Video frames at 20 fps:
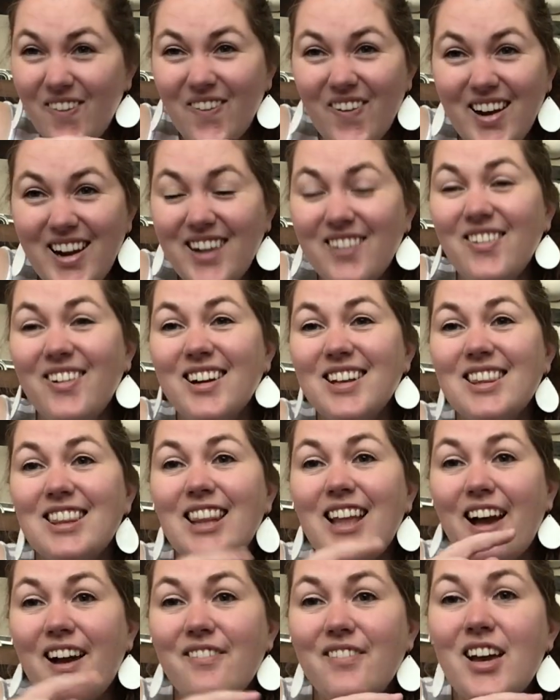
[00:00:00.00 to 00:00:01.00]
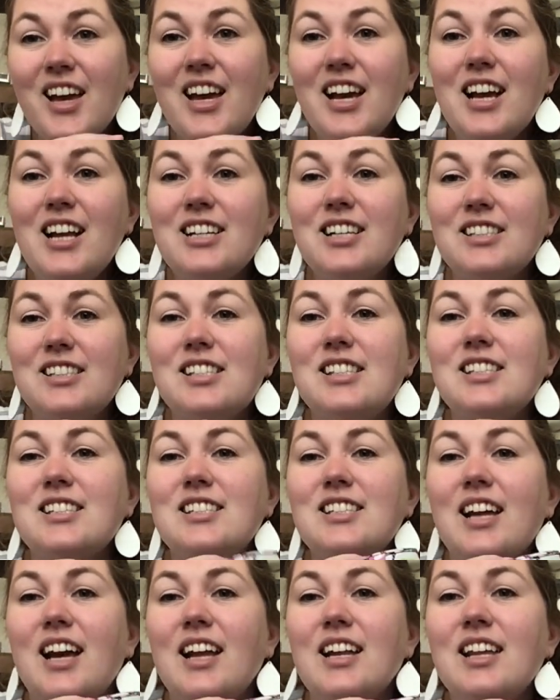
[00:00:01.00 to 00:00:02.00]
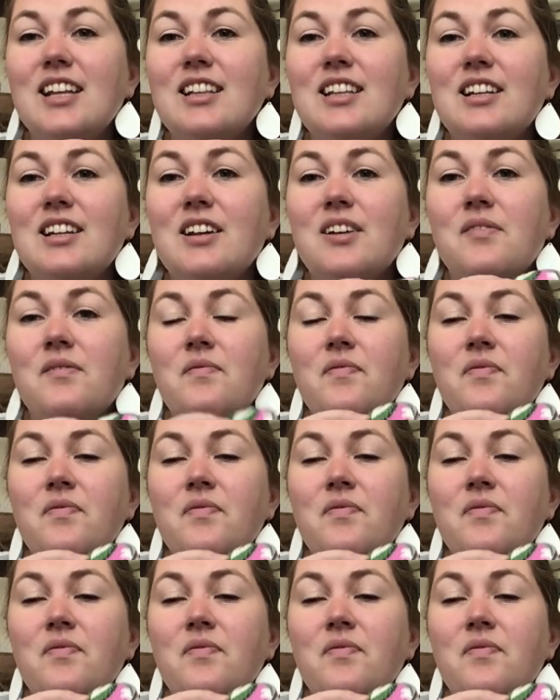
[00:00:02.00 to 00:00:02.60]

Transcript: We would love just this tiny little,